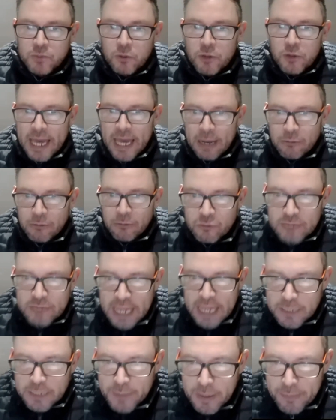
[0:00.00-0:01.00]
will the council
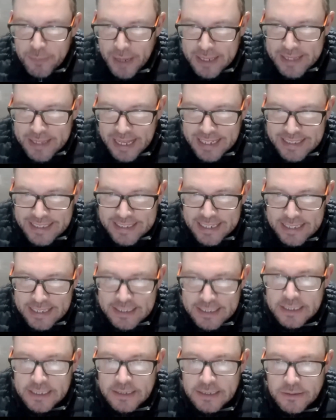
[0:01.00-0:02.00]
tax be backdated?